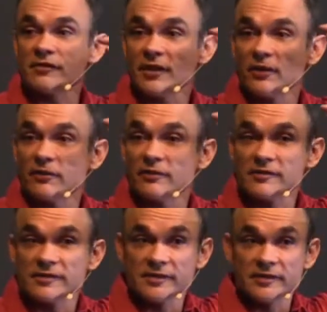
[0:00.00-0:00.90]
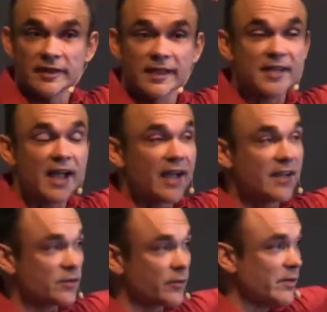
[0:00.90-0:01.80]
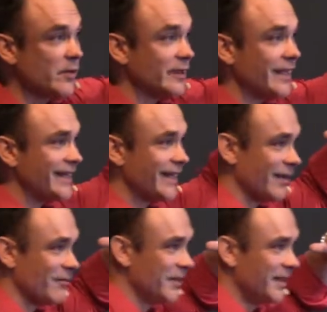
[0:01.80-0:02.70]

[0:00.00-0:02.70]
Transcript: zones as high as we will let Him.